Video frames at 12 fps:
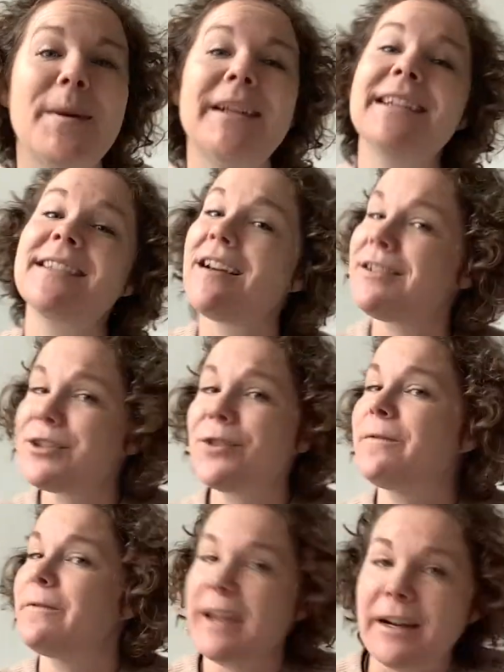but it's
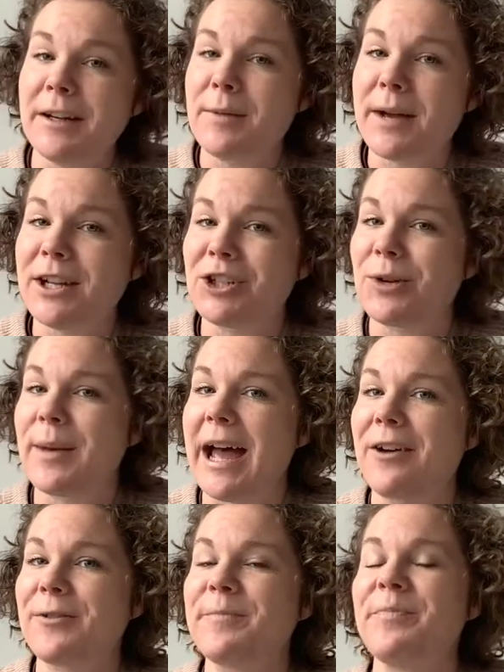also very much
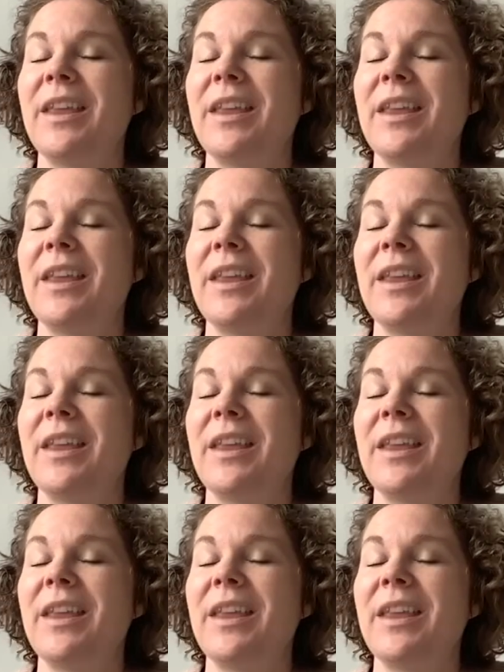about